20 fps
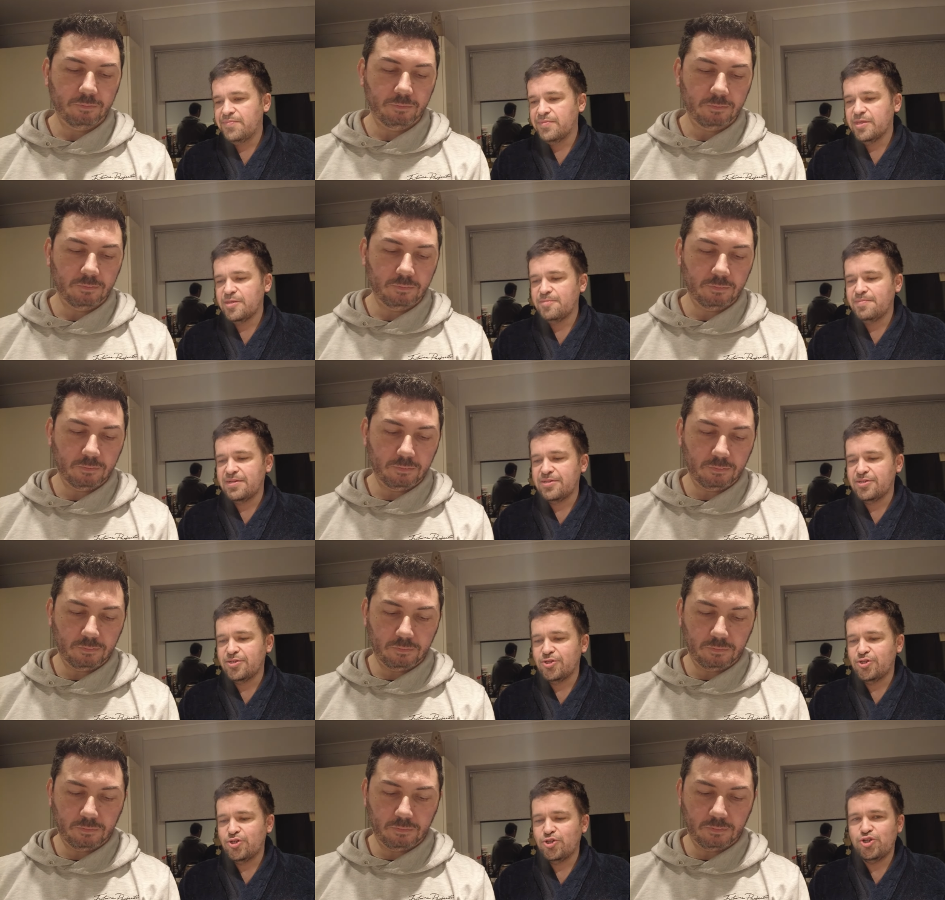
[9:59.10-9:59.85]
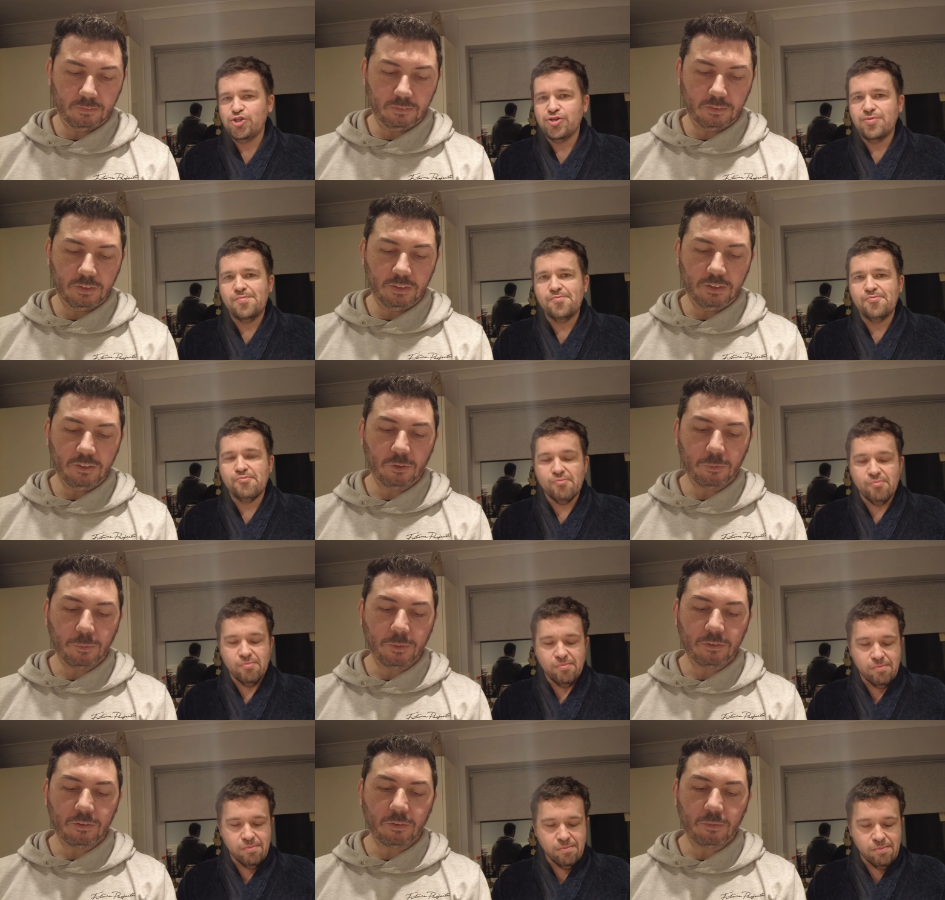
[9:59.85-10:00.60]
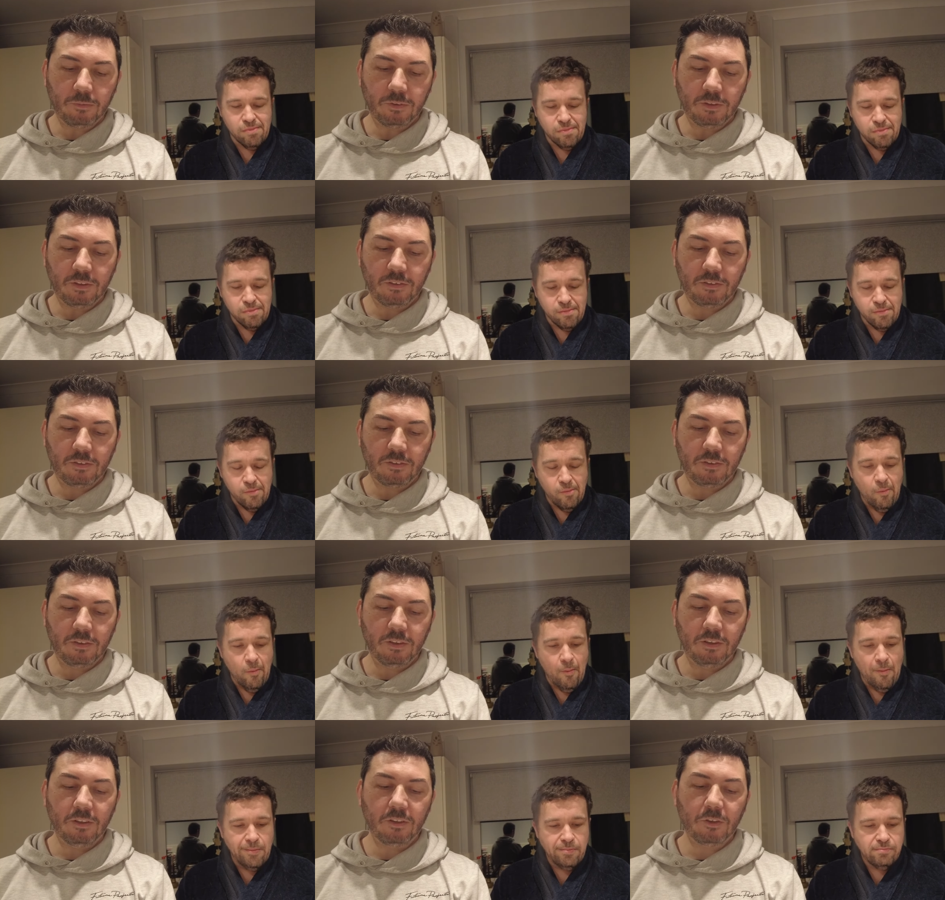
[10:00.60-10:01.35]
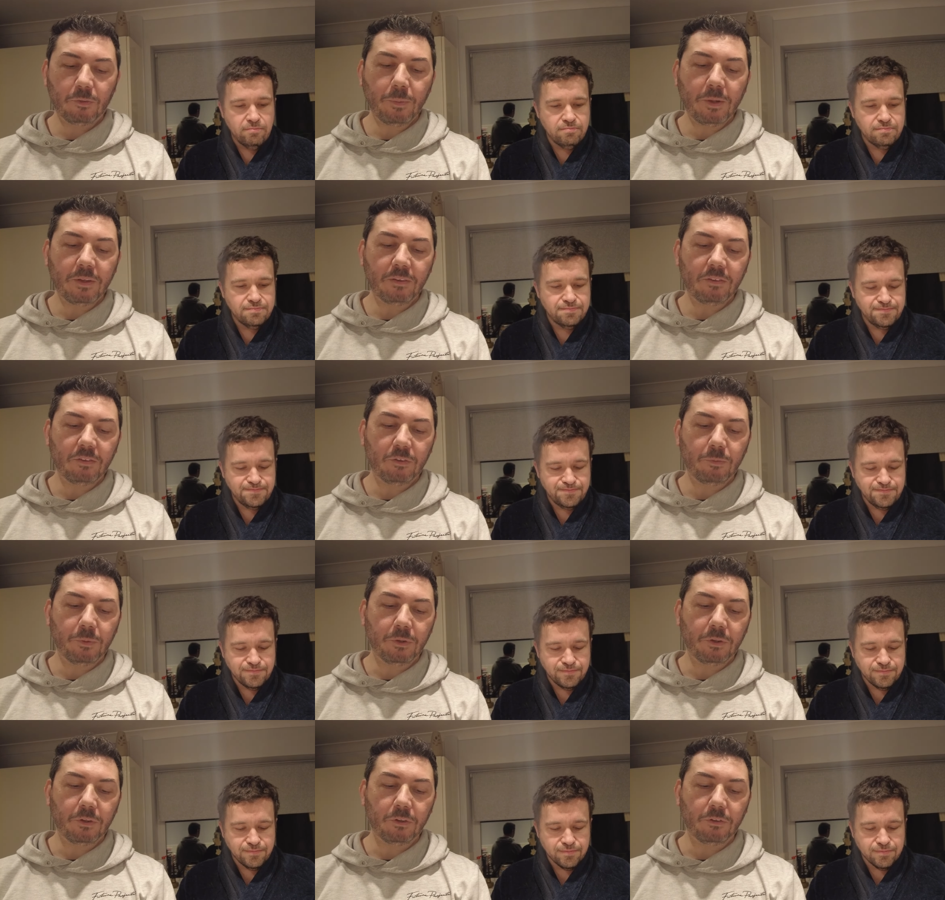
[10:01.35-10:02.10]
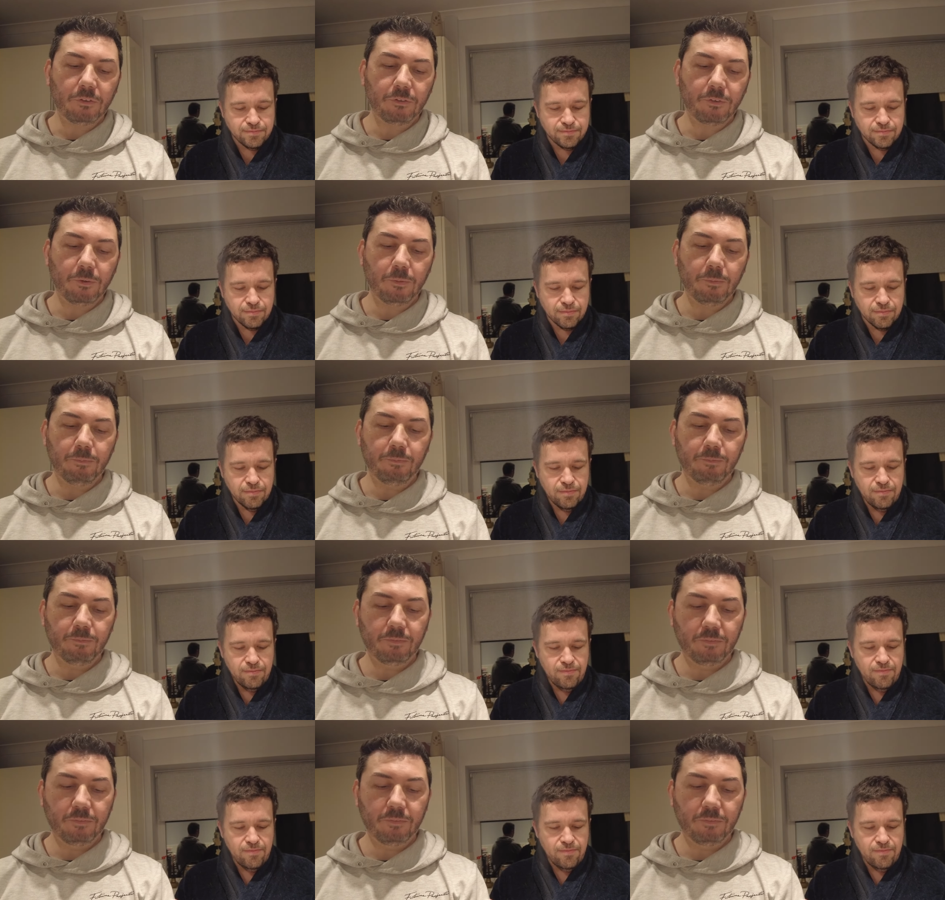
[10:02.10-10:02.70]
Speaker 1: sponge. Do you expect something. Do You expect it to be good from.